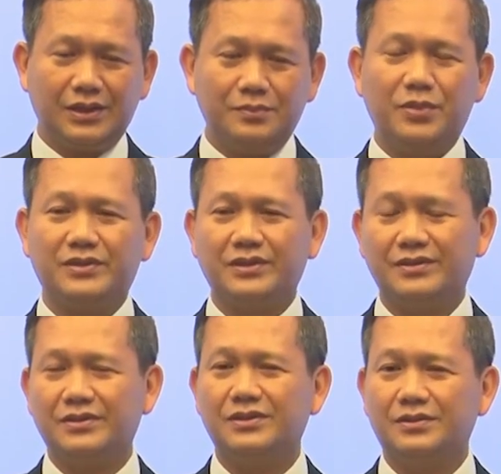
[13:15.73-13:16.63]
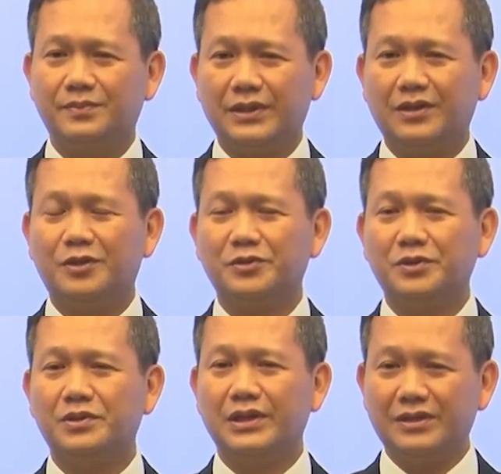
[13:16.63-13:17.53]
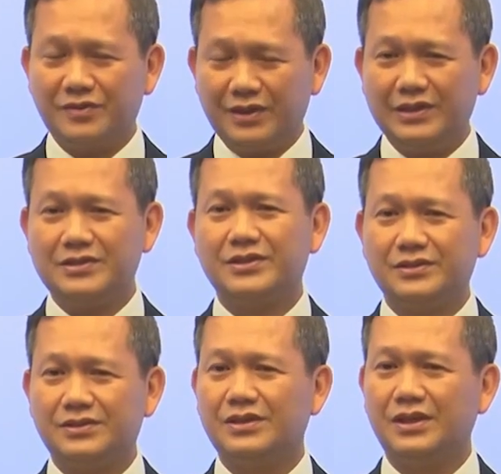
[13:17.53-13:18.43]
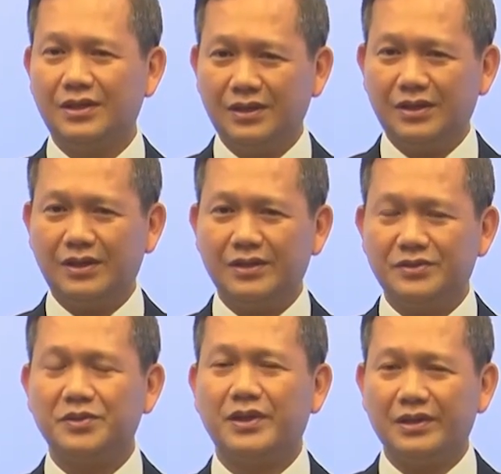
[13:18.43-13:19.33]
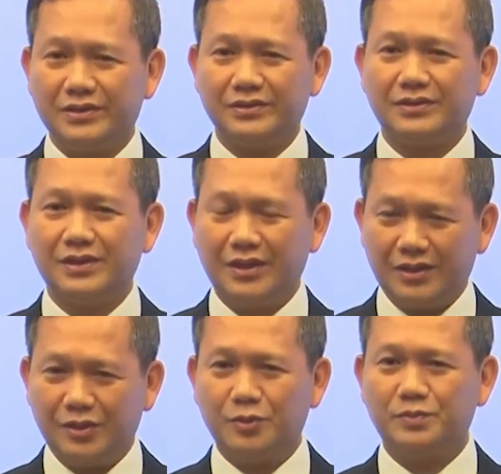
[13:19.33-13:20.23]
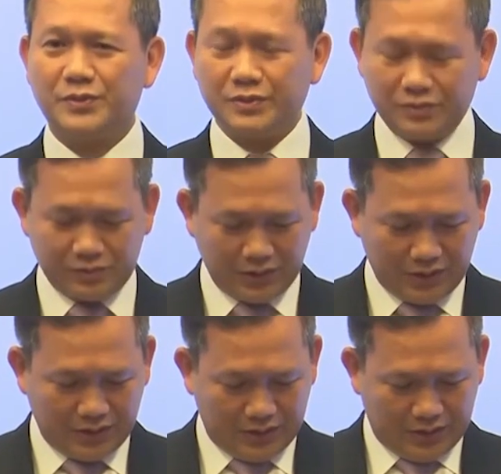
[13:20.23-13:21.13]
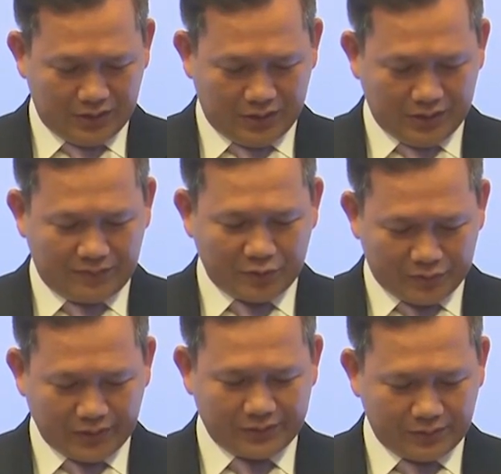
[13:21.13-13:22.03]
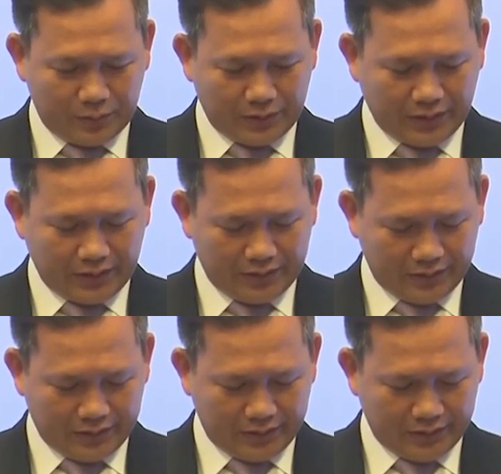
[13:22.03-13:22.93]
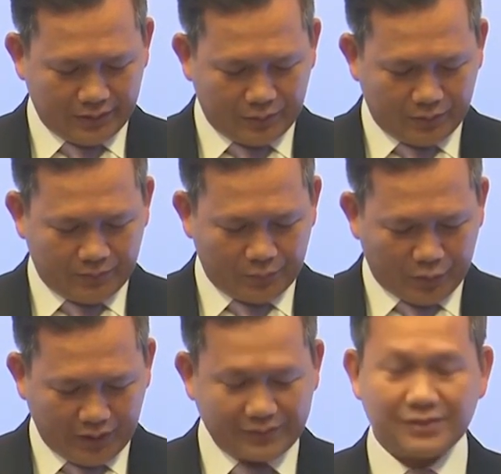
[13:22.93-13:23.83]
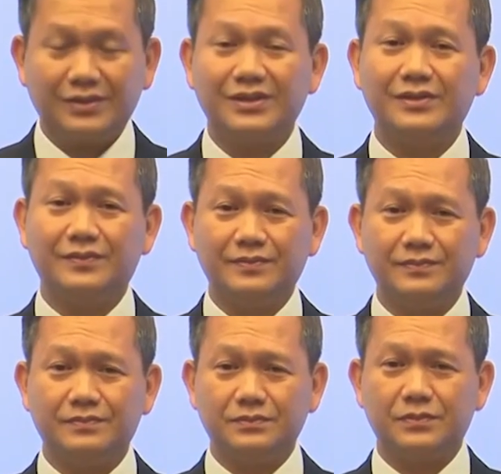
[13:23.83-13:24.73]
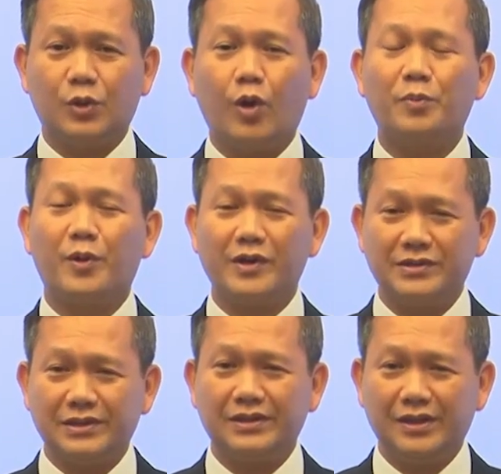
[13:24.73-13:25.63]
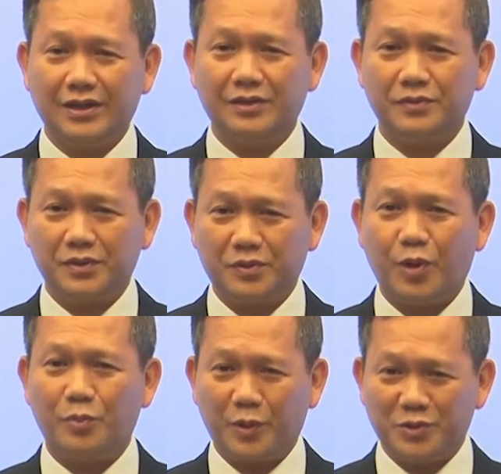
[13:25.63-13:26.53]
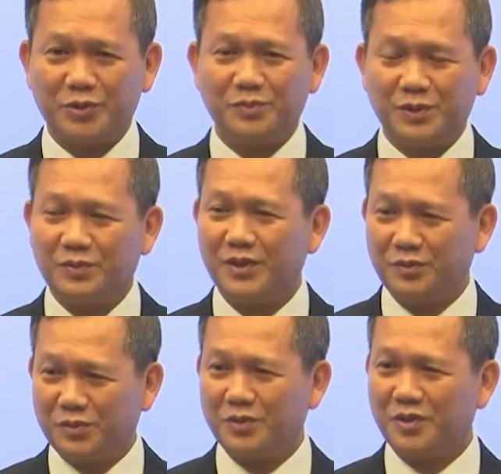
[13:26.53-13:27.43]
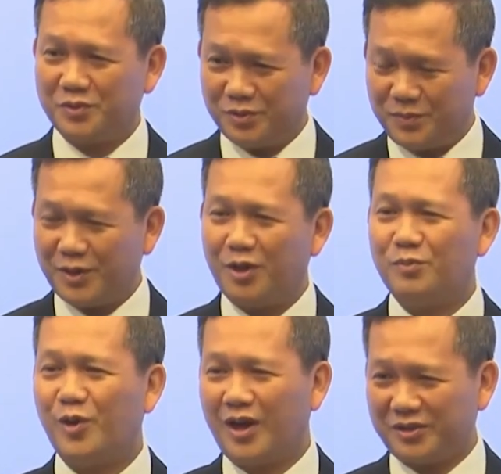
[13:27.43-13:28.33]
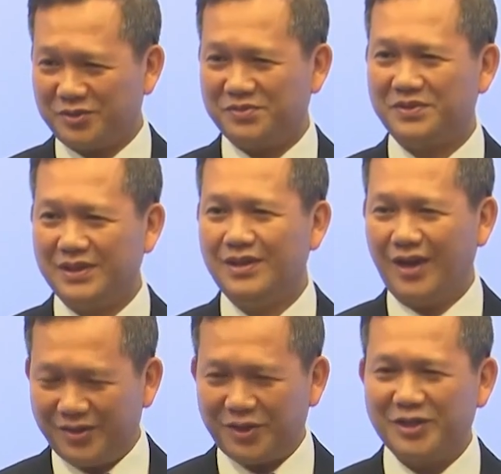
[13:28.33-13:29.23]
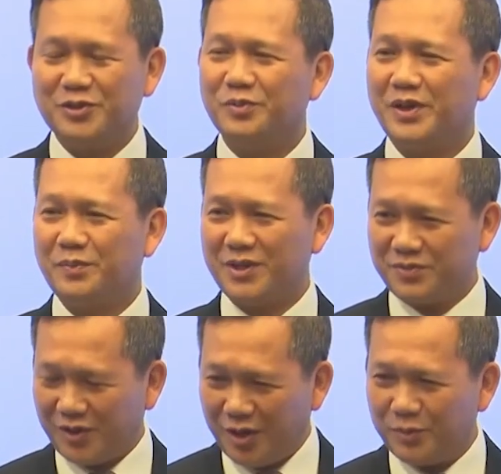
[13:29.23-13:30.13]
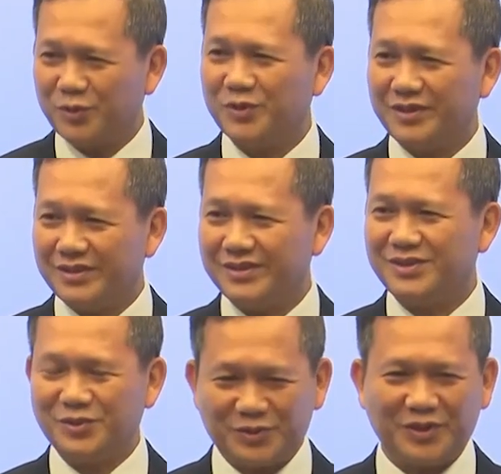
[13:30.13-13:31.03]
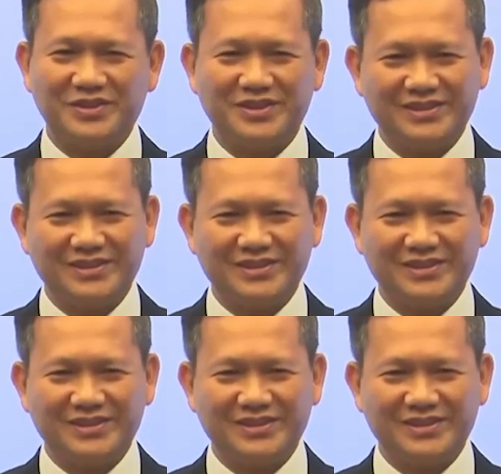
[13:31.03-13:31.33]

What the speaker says: in businesses, but also in relations and together, and hope to, through this, we can raise the cooperation and level of cooperation between our two countries become more active. And thank you very much for the opportunity to address